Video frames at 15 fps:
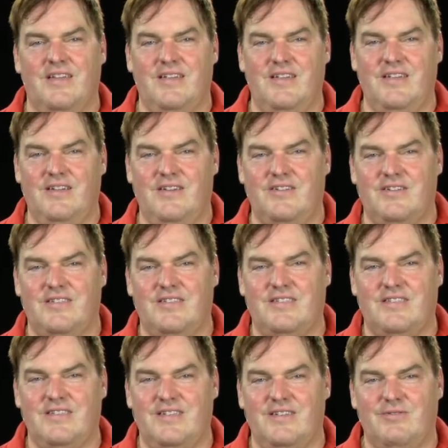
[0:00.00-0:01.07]
Here
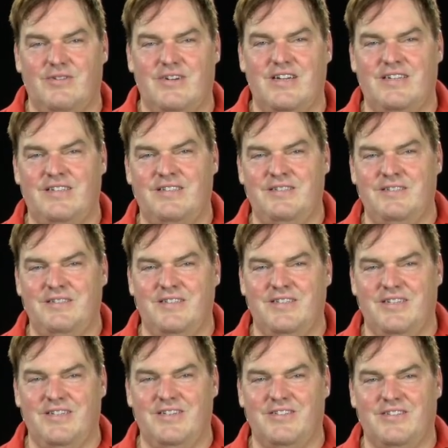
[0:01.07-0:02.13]
is the URL.
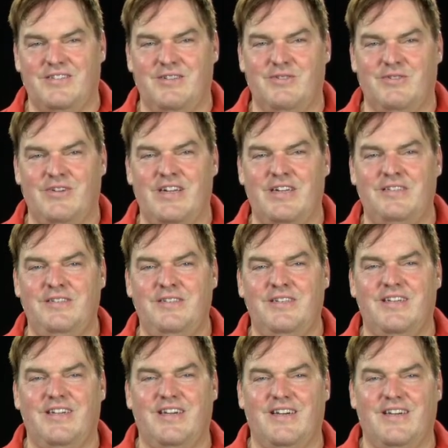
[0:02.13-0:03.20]
Here's the
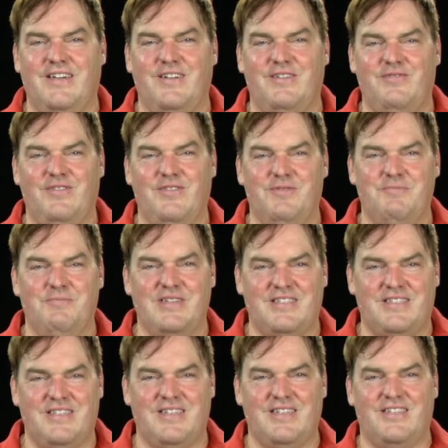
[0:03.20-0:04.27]
URL. If you
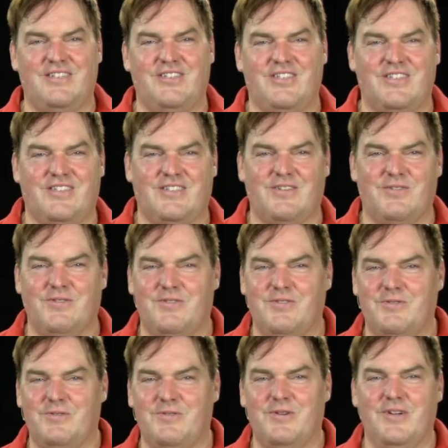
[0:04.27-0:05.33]
missed it, just go
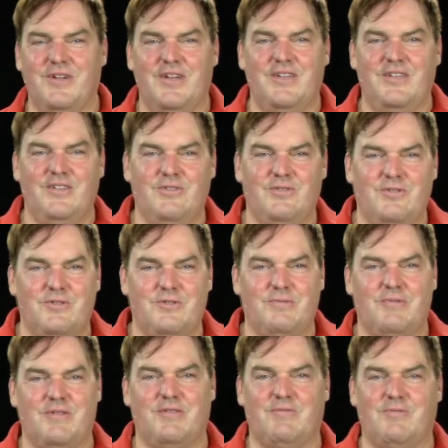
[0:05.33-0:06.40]
to
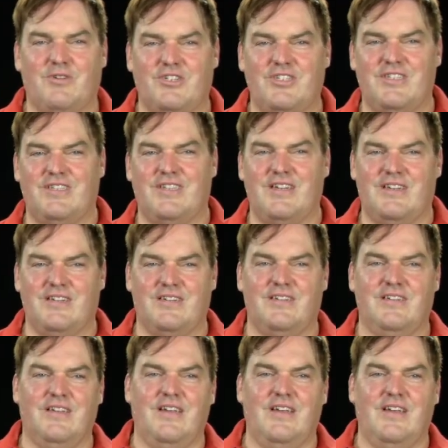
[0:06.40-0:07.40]
YouTube and watch it there